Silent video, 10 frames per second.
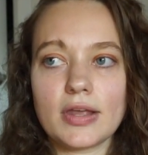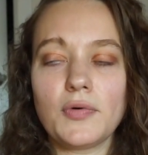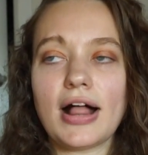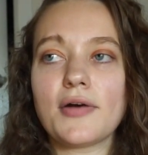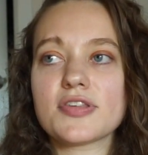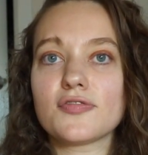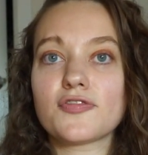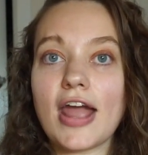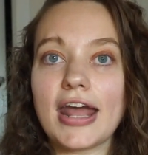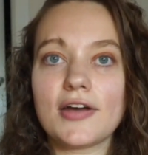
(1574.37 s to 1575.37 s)
well, I was
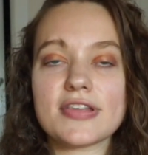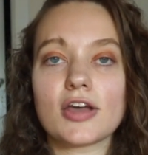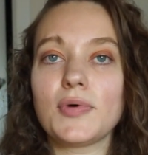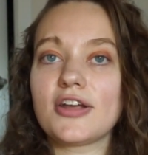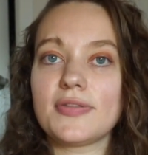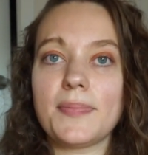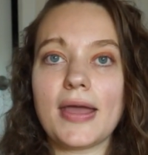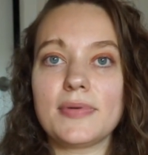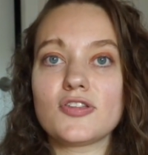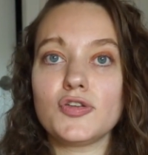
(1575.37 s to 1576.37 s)
afraid. I was like, what if the
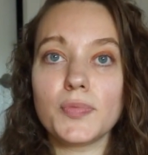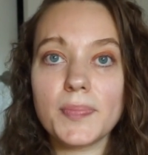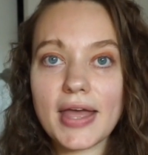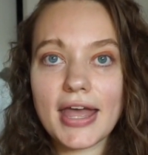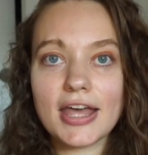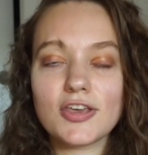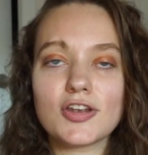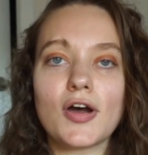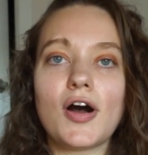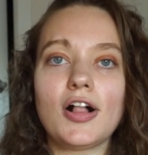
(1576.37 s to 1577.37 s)
baby's too big,
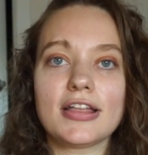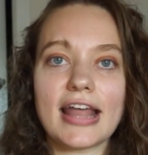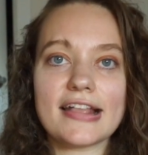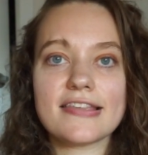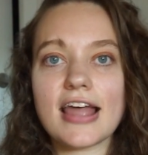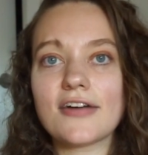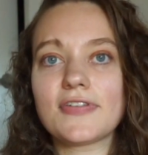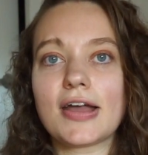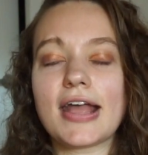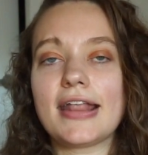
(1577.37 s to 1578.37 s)
all of that stuff.
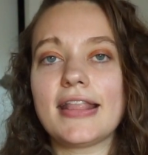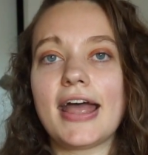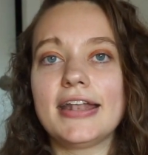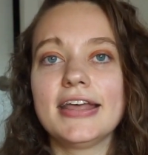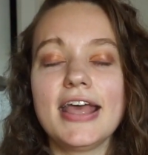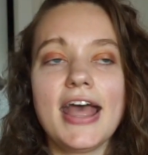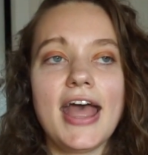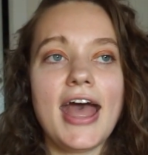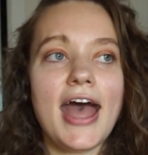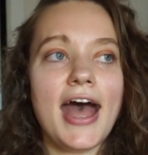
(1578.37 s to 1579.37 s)
And then
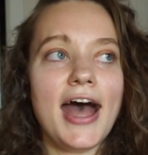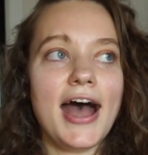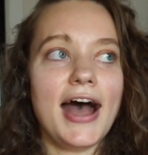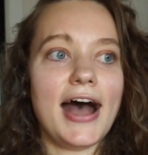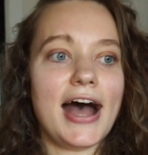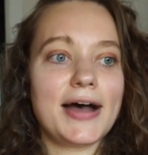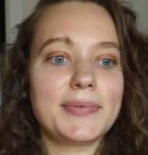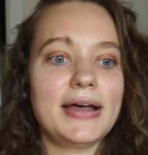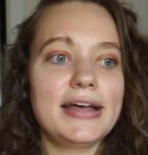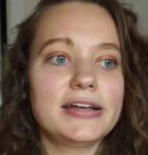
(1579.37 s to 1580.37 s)

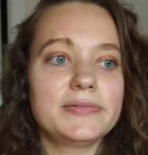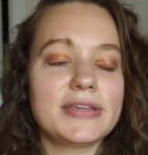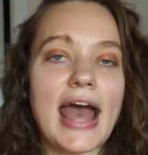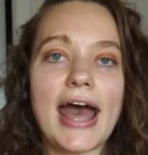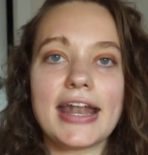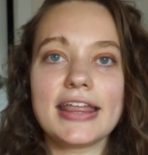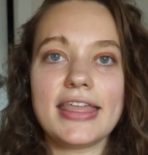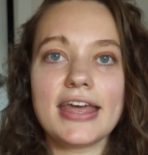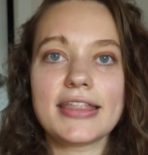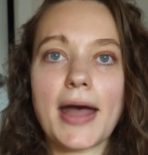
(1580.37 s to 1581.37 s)
yeah, and I
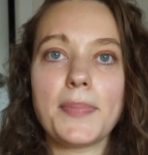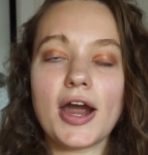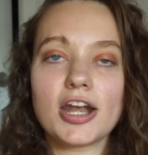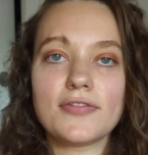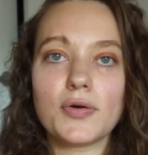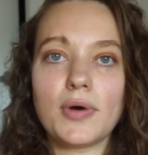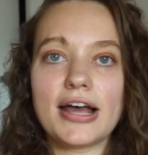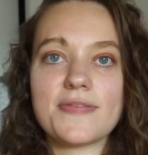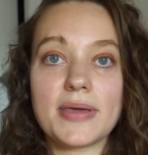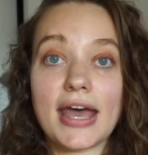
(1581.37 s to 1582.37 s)
think that part of it
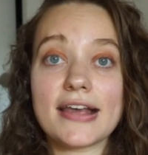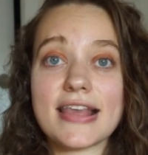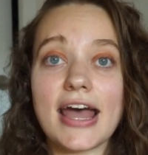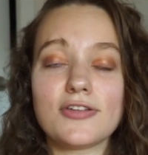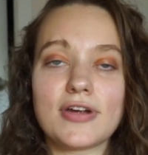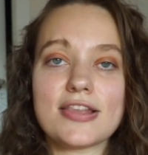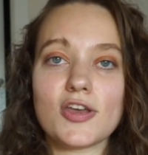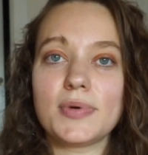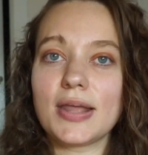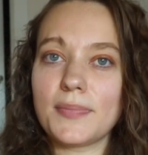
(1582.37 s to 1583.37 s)
was because I had read so
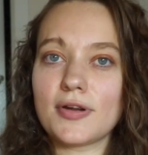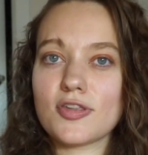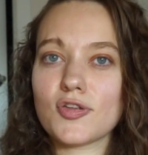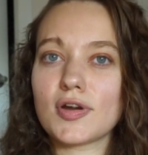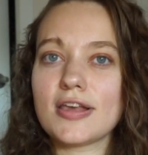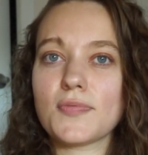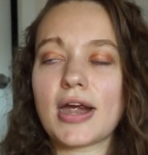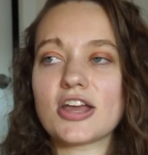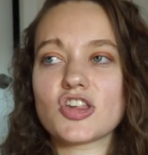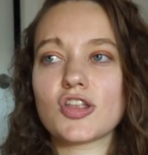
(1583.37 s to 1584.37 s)
many birth stories where
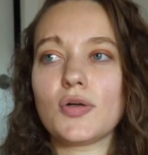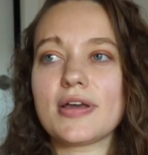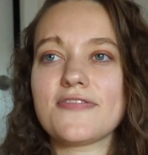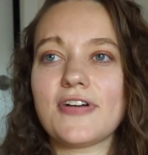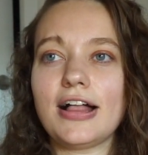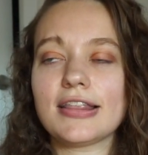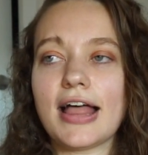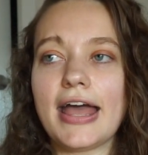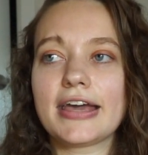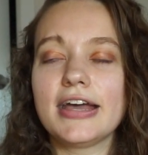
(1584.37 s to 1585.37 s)
I just always felt
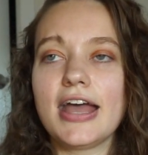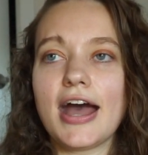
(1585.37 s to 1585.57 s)
like